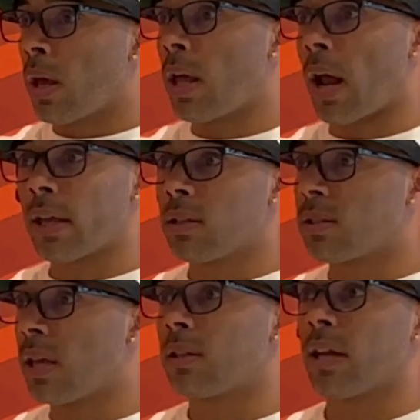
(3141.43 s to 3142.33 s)
And I can
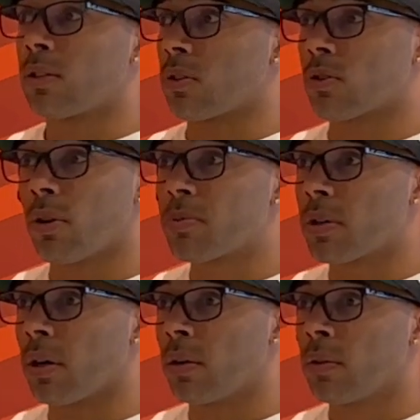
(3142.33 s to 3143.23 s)
take that to
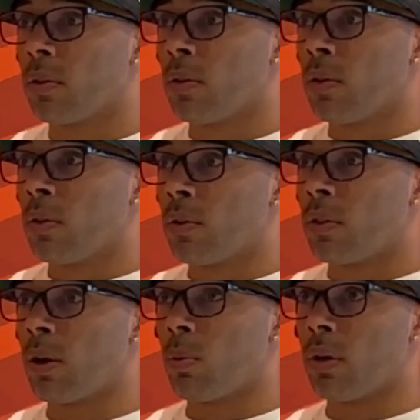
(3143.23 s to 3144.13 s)
scripture.
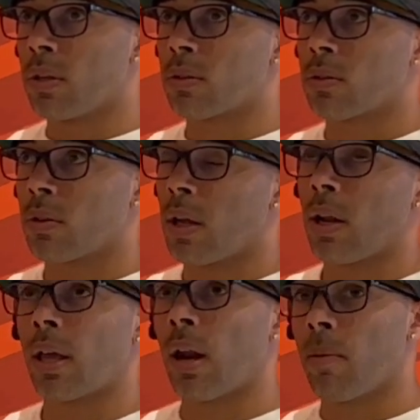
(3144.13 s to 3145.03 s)
There was,
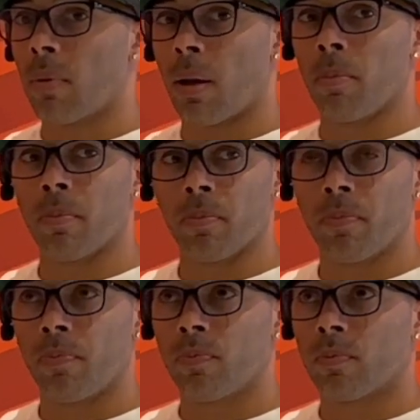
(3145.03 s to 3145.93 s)
and again, I'm,
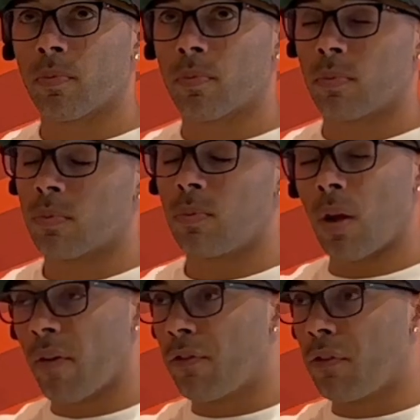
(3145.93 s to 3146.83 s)
I'm
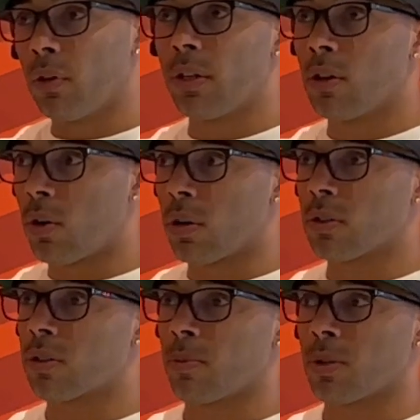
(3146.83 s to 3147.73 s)
not fully known
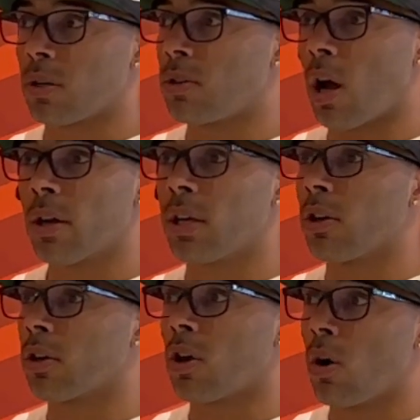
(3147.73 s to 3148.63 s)
on scripture, donkey
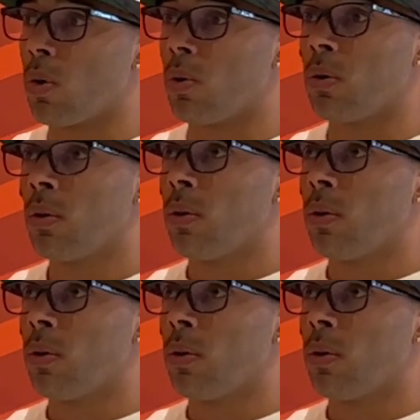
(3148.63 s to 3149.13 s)
or goat.